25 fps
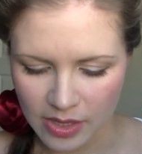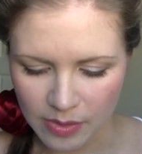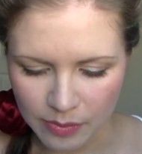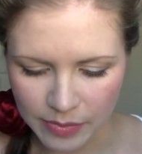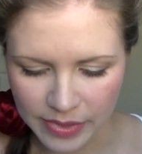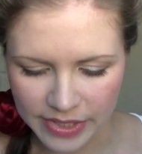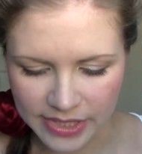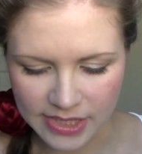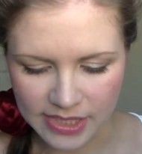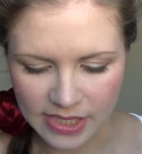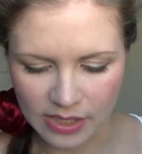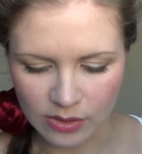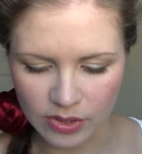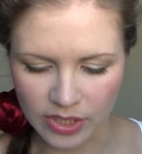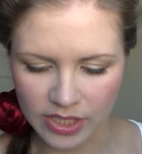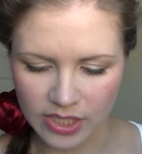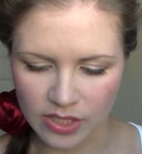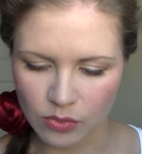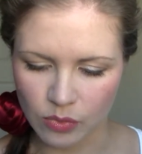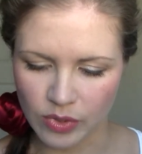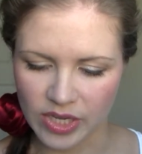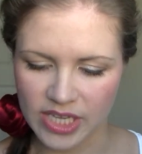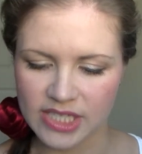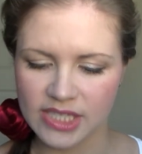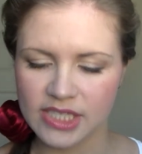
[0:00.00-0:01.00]
may sound like
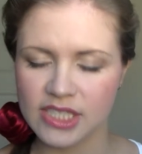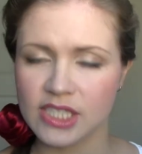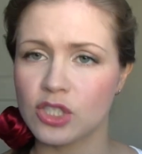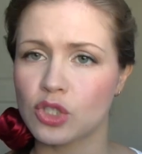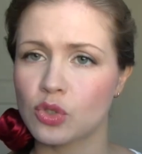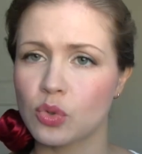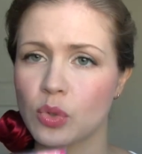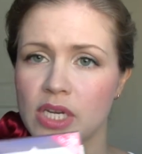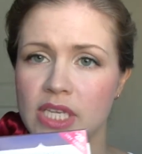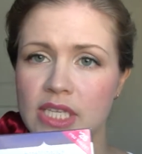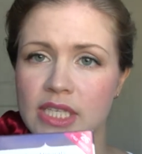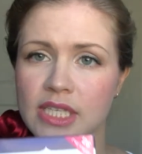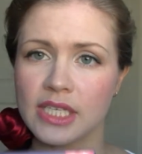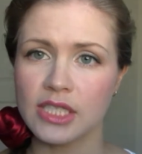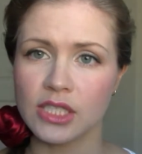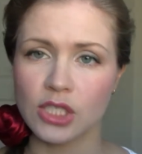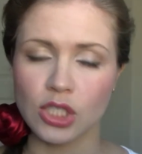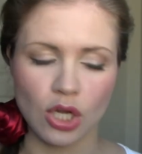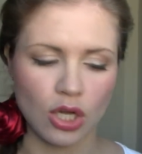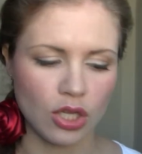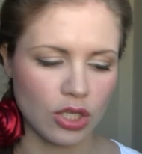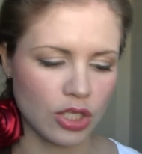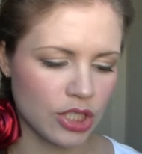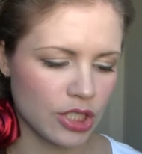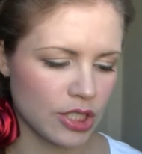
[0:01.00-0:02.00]
a waste. It's
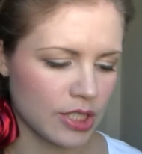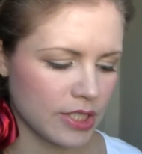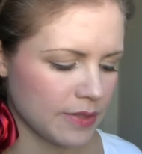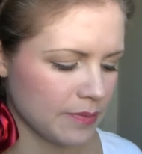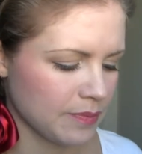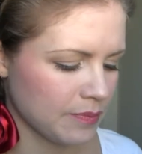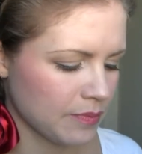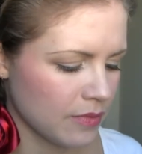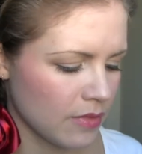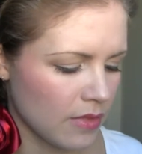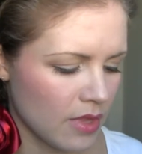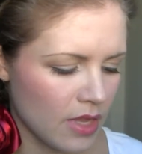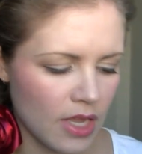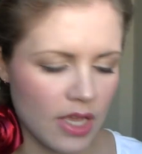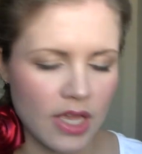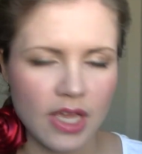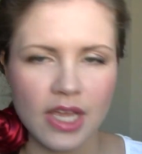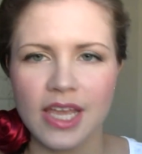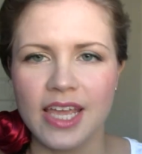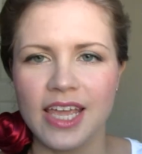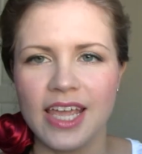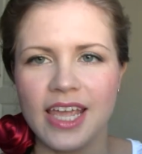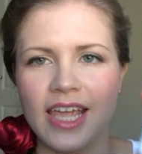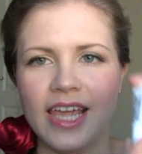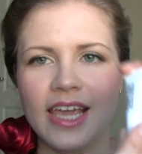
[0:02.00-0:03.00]
$26,
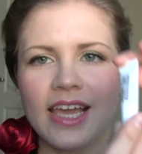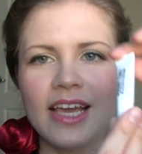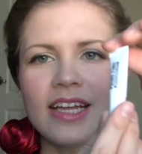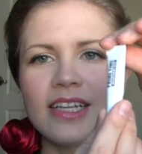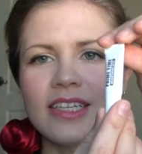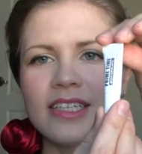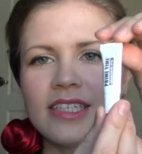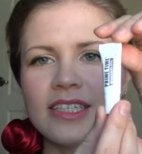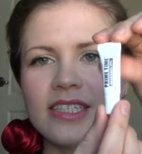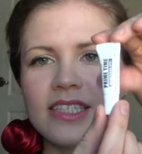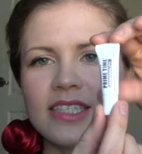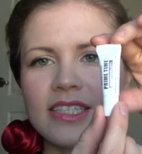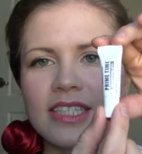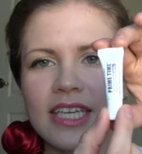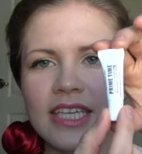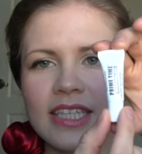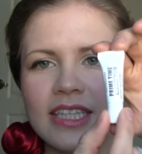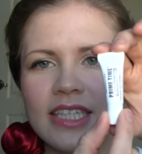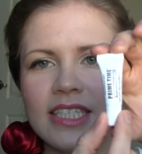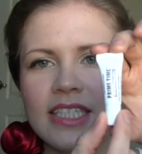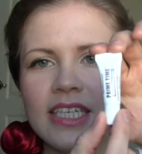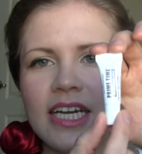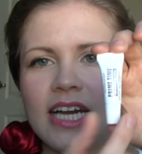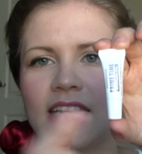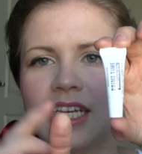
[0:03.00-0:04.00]
and this is like
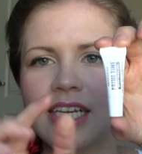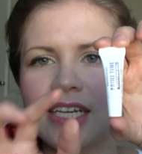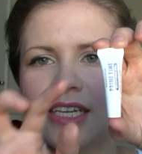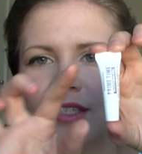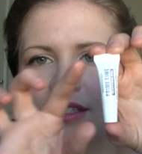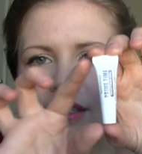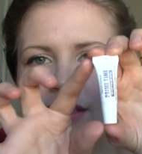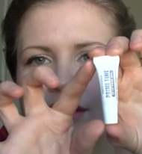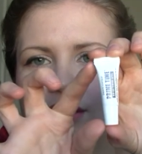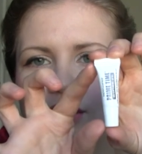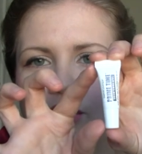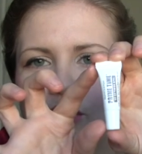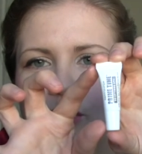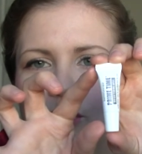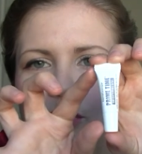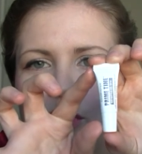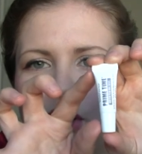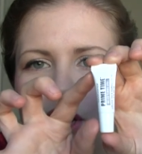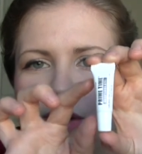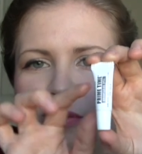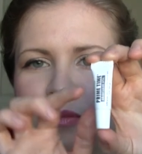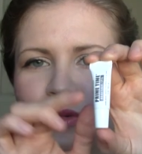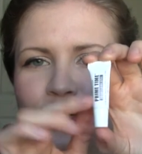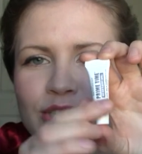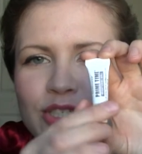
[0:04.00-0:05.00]
the tiniest little
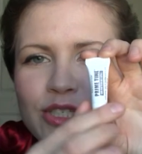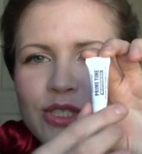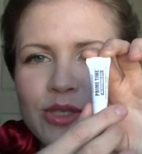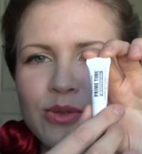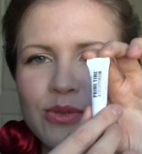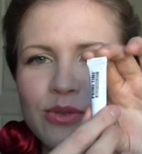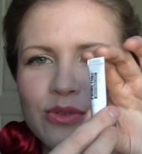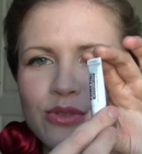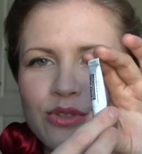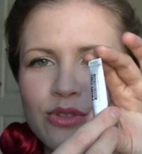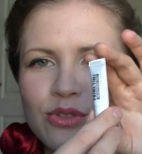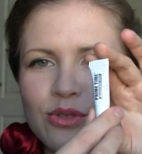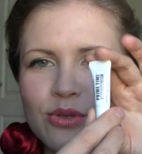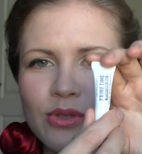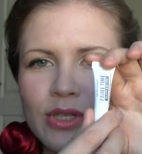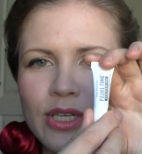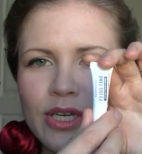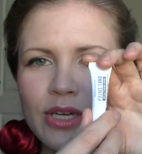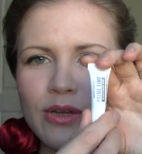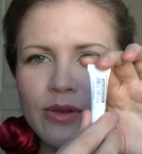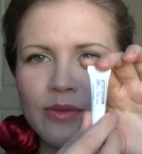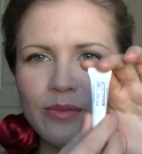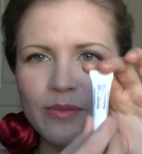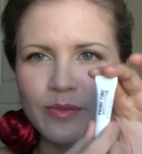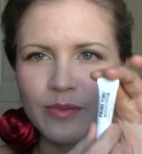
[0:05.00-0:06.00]
primer too. It's so
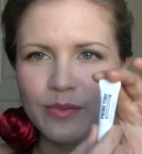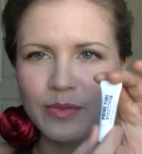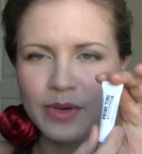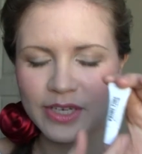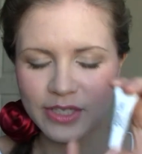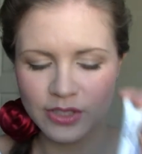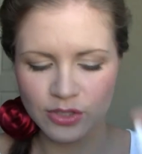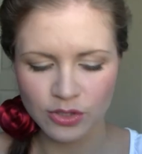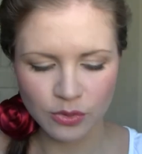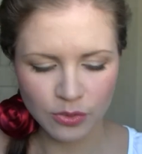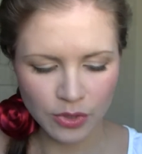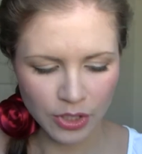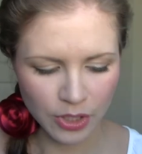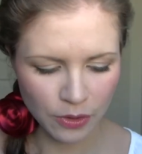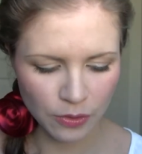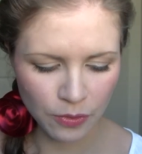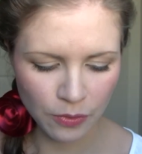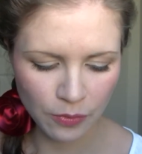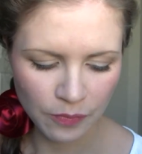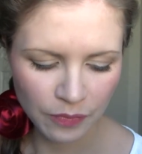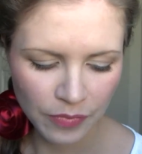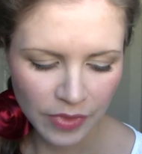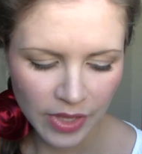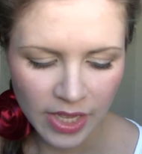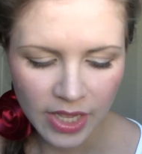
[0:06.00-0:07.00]
little, but it's so
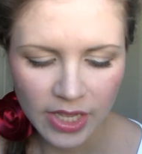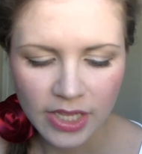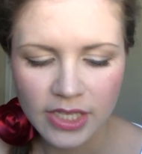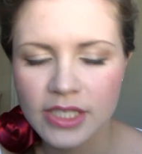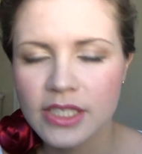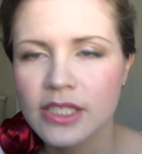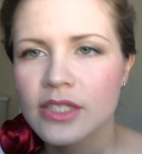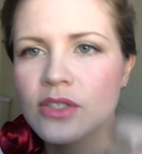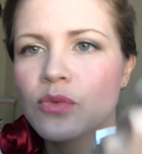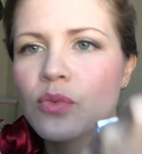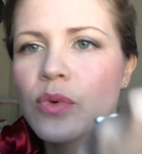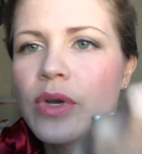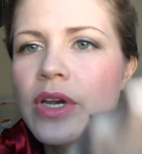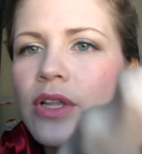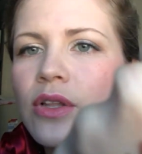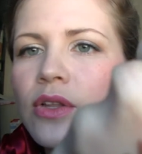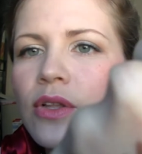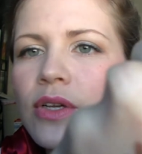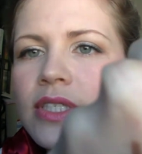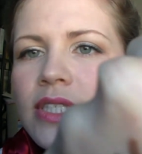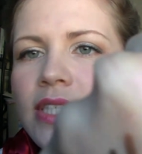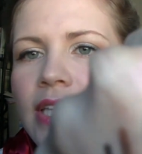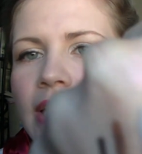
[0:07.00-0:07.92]
cute. This is what it looks